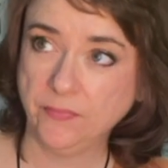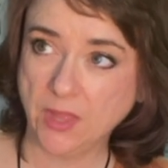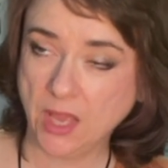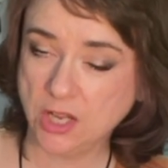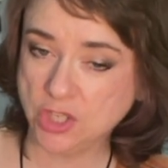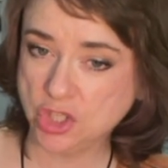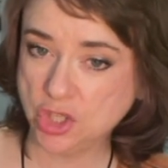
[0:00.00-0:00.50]

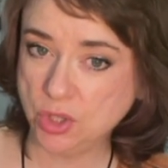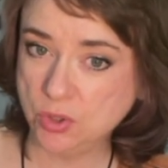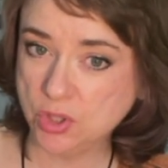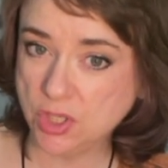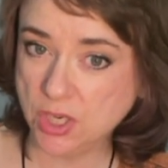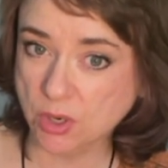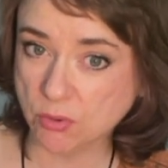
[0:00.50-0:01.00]
and
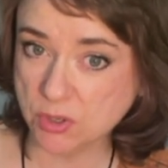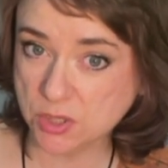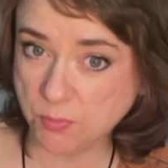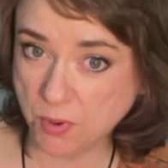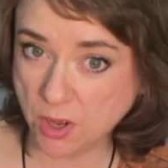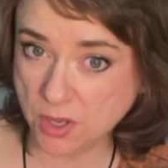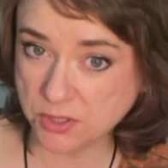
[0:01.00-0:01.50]
choosing
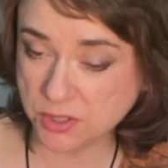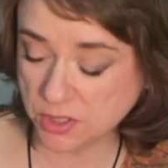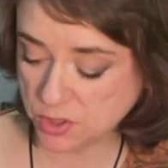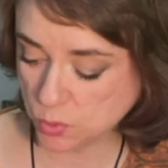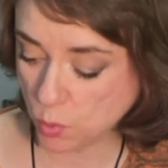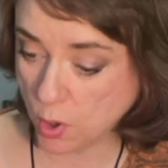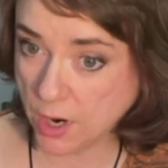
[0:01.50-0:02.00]

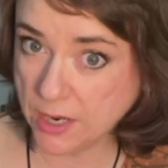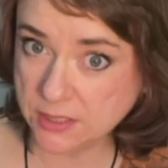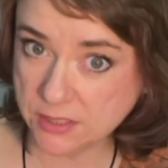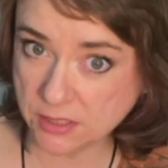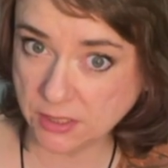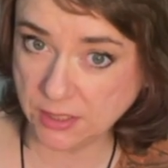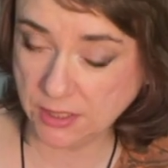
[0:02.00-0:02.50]
responses
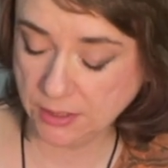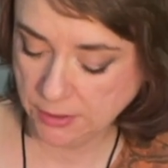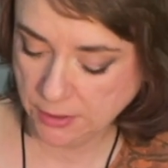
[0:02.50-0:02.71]
wisely.